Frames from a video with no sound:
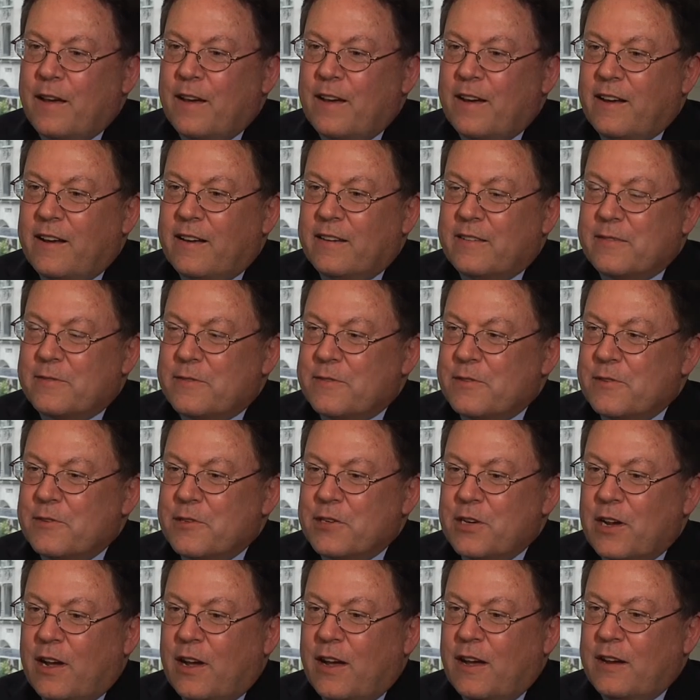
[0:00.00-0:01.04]
Uh, Sir
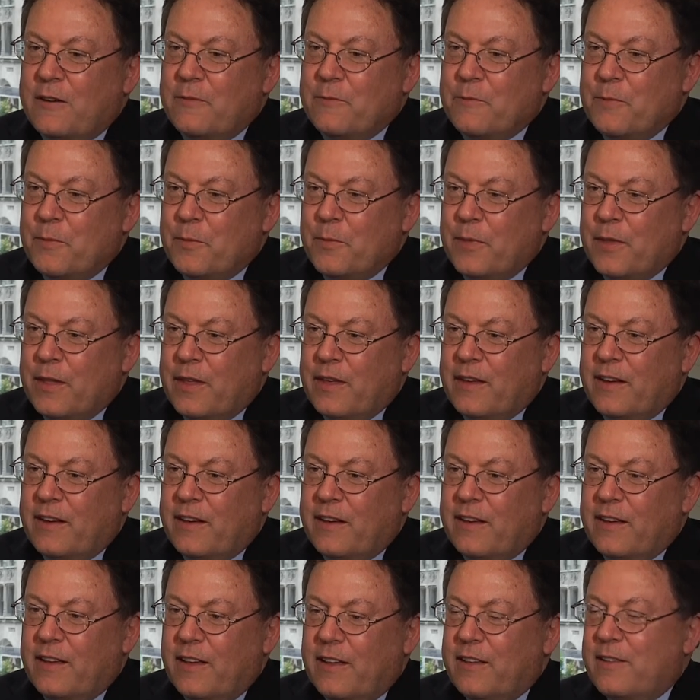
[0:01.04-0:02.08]
John
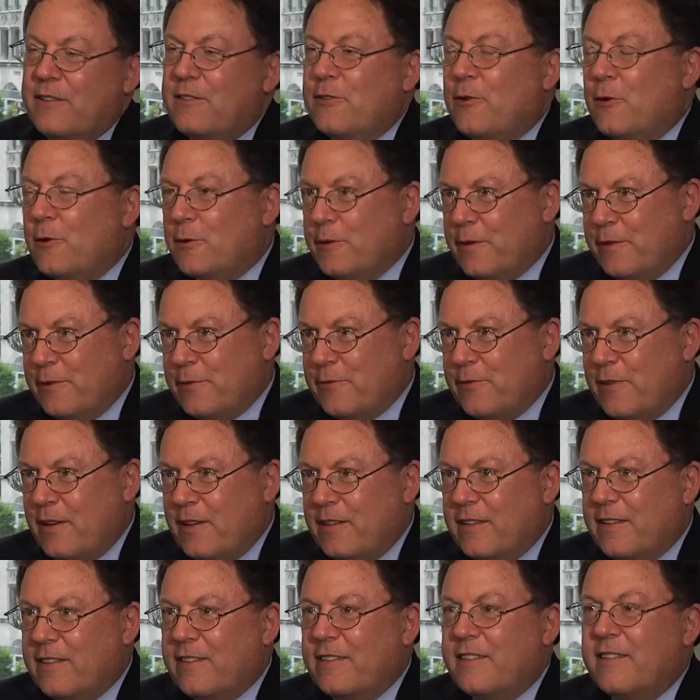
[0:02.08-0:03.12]
uh, had sold his
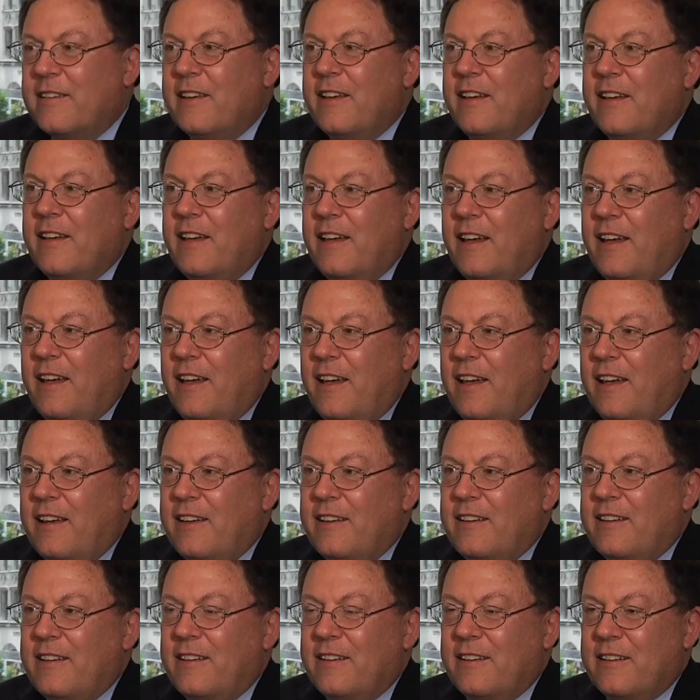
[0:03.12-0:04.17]
funds
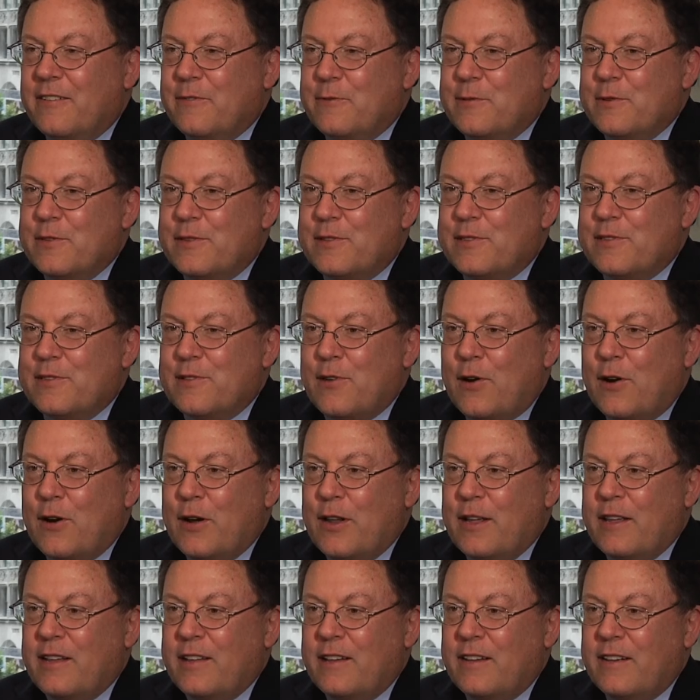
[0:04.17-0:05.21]
and uh, was
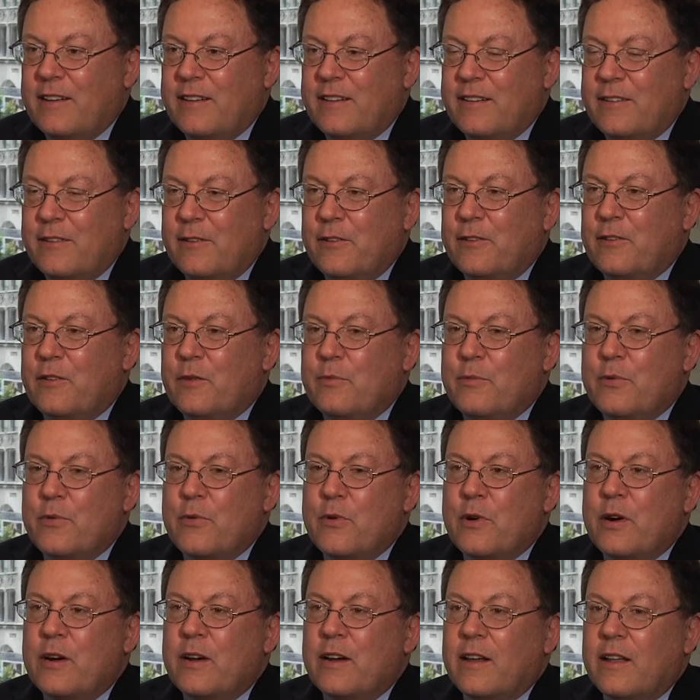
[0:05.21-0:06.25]
starting to
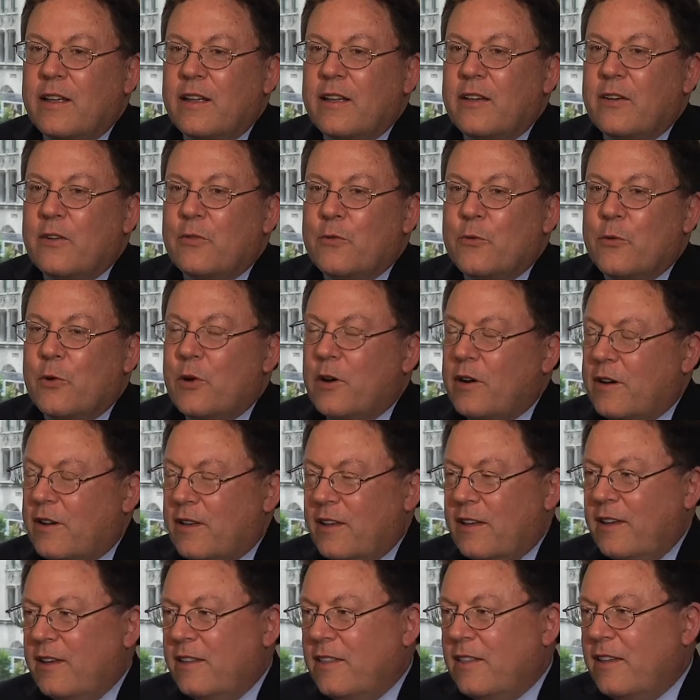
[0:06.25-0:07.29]
support work
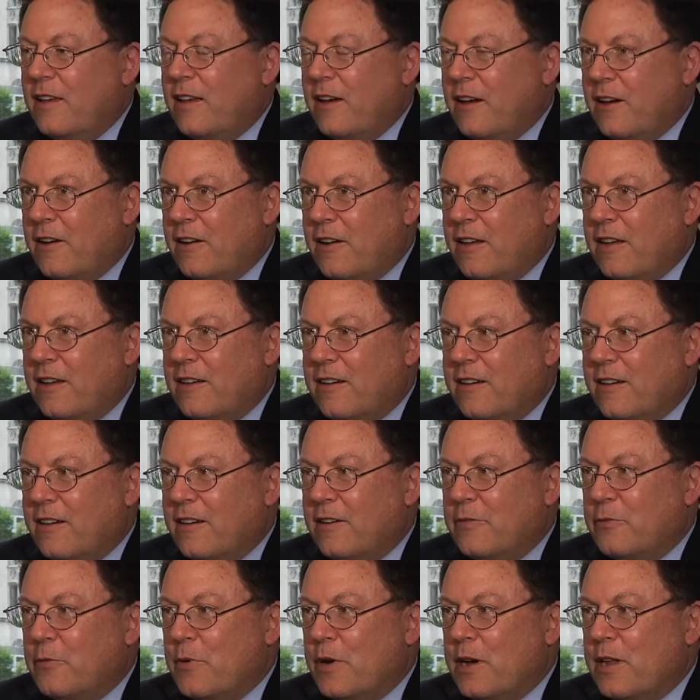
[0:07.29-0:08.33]
in the area
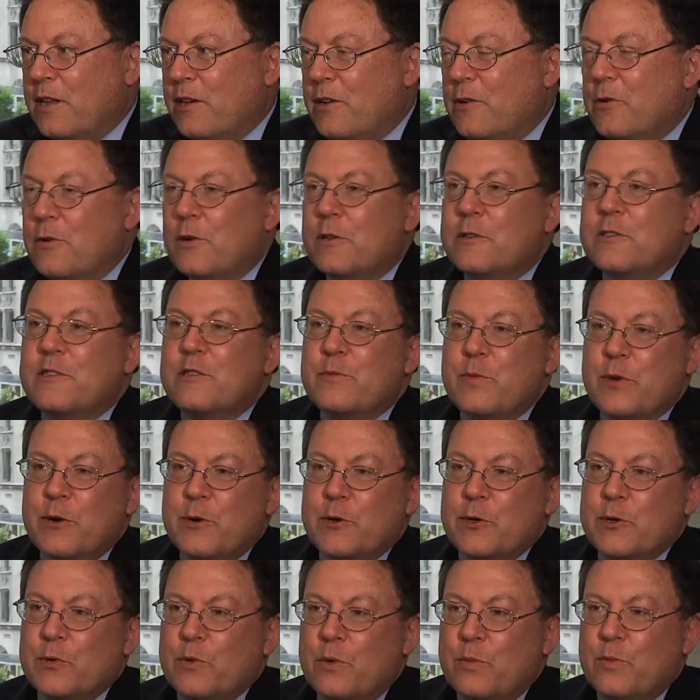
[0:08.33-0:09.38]
of what he called
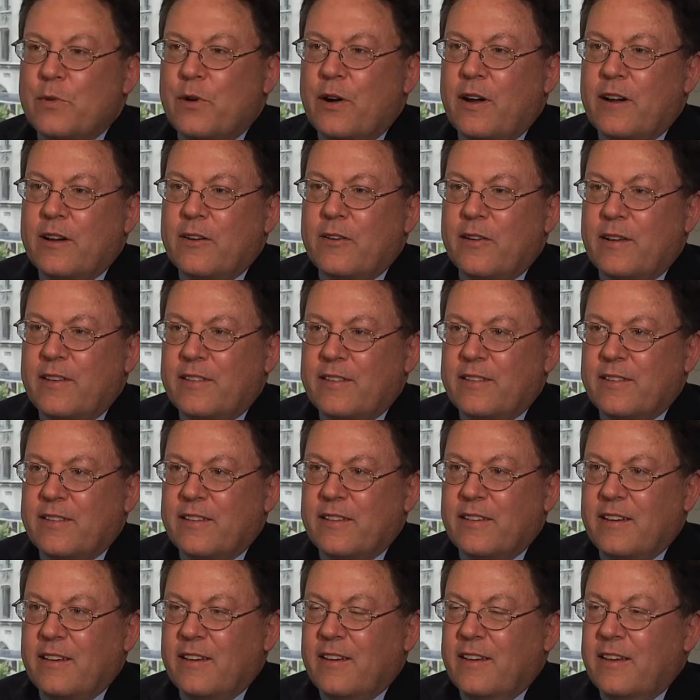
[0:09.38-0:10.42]
spiritual progress.
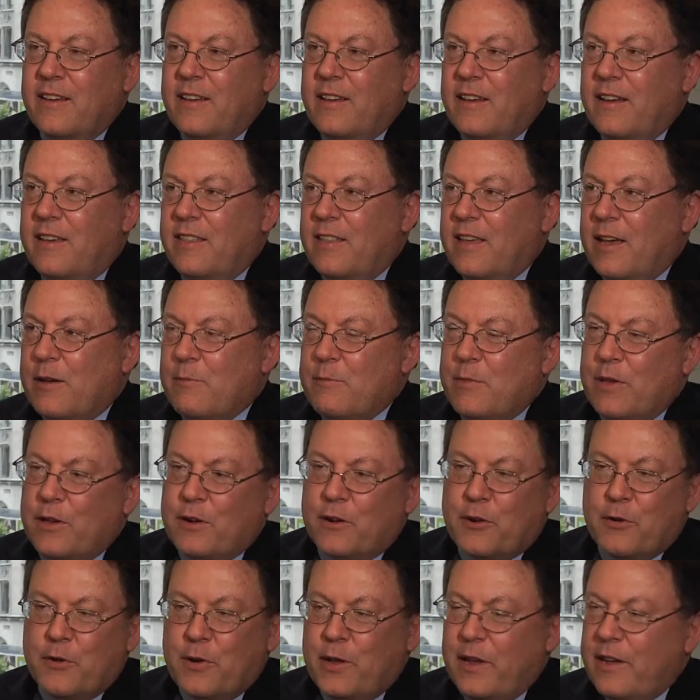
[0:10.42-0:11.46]
And that
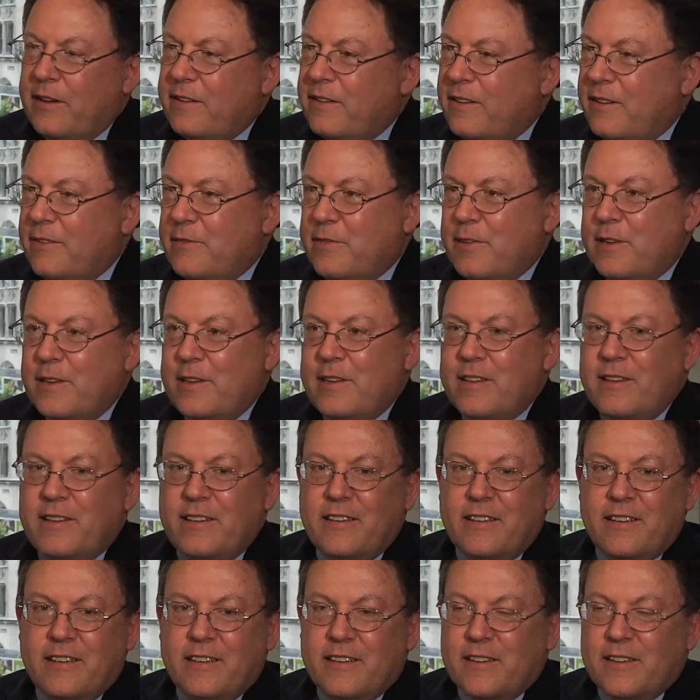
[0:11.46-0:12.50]
meant creativity,